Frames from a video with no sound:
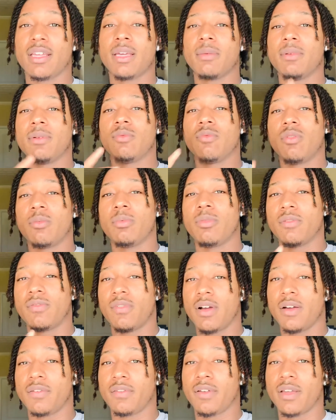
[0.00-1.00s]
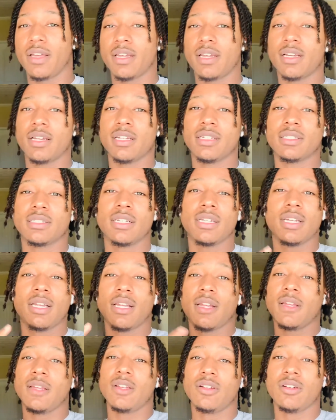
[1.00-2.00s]
Give me the 1.5K, because,
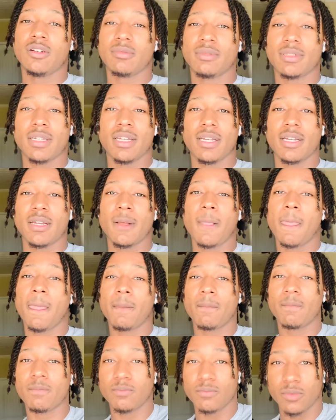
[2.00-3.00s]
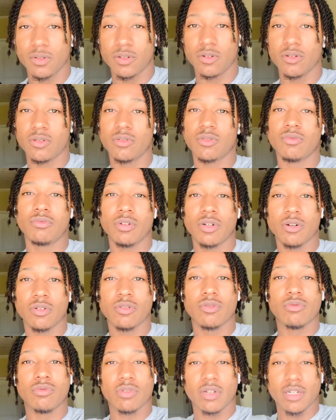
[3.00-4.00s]
you know what I'm saying? We're gonna
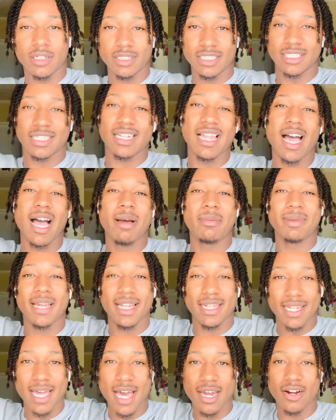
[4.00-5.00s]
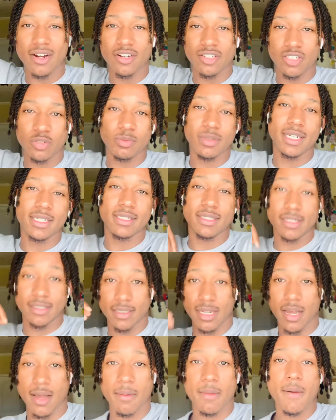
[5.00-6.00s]
just climb that ladder until we get to the
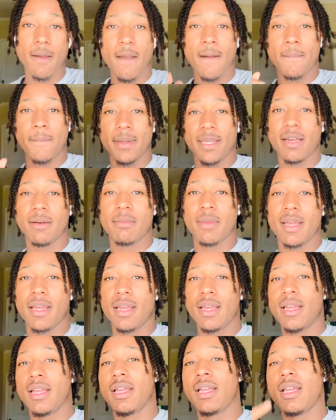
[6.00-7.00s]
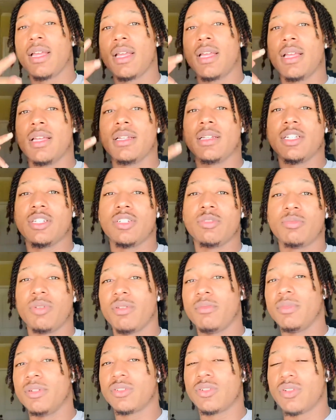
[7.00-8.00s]
top. But yeah, man, this your boy,
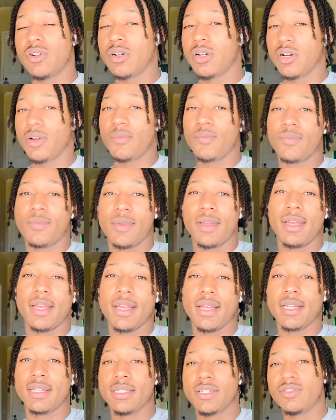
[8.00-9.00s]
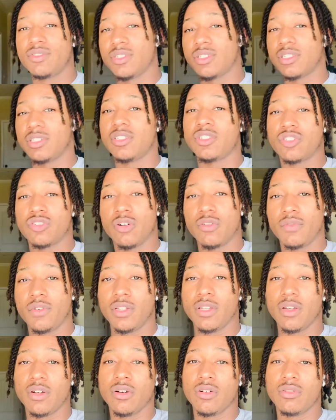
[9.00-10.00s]
Ms. Core. And this is just a little short
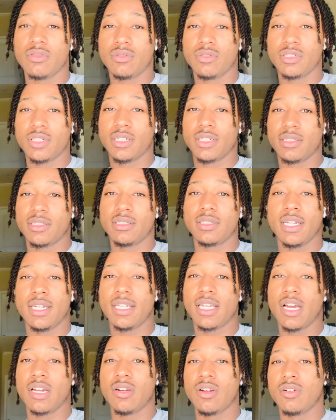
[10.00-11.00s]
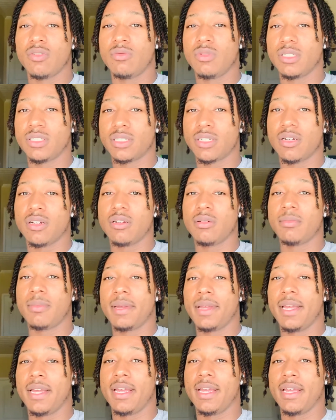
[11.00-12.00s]
video, just letting y'all know what's up.
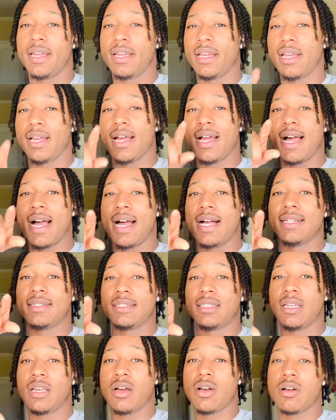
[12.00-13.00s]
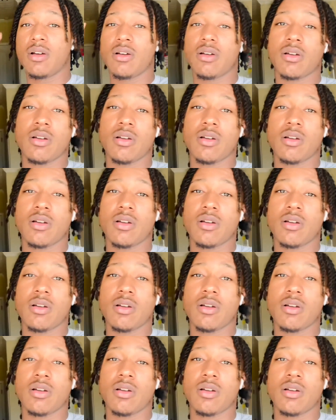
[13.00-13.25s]
And I'll see y'all.